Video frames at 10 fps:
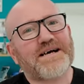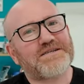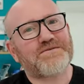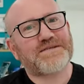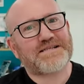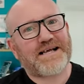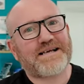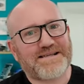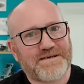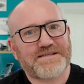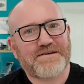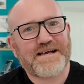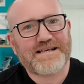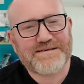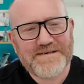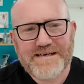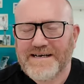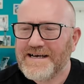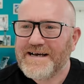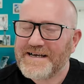that I don't dislike them. I do like them.
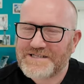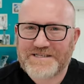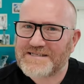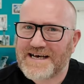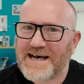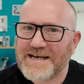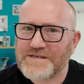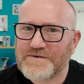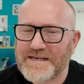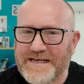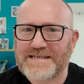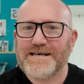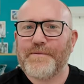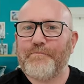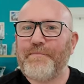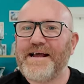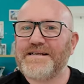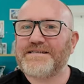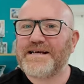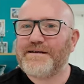It's just I don't eat
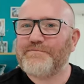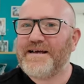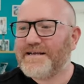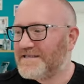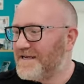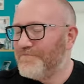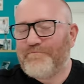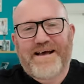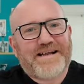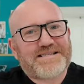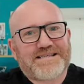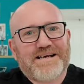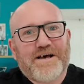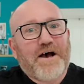beds and beds and beds